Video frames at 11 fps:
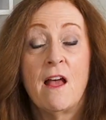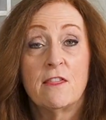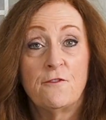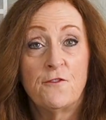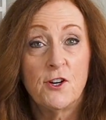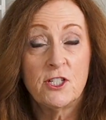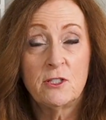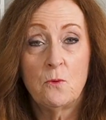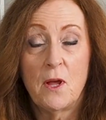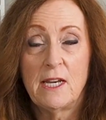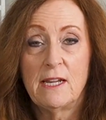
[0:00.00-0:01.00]
The
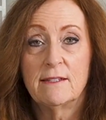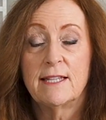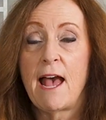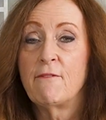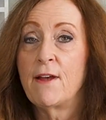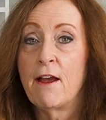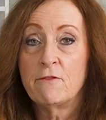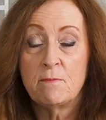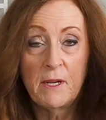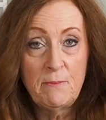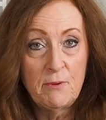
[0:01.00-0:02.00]
first one is have
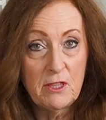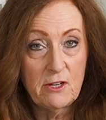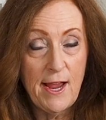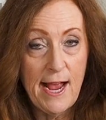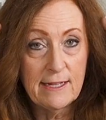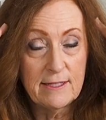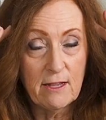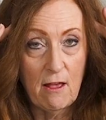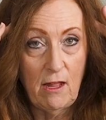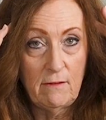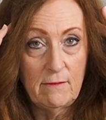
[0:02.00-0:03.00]
everybody put their hats
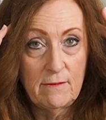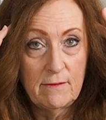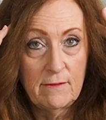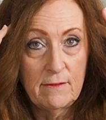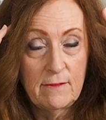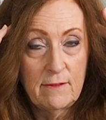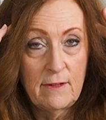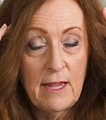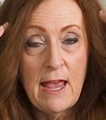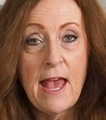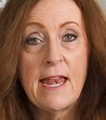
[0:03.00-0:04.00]
on
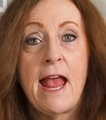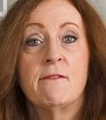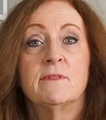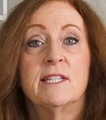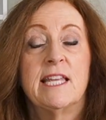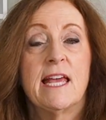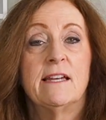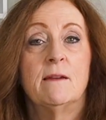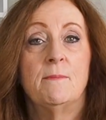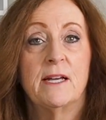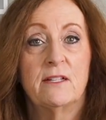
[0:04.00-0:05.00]
and have them stand
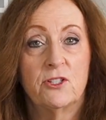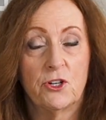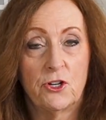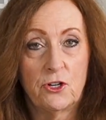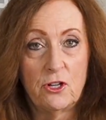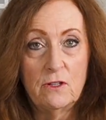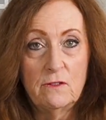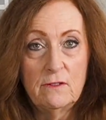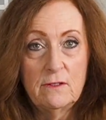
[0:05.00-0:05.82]
in a big circle.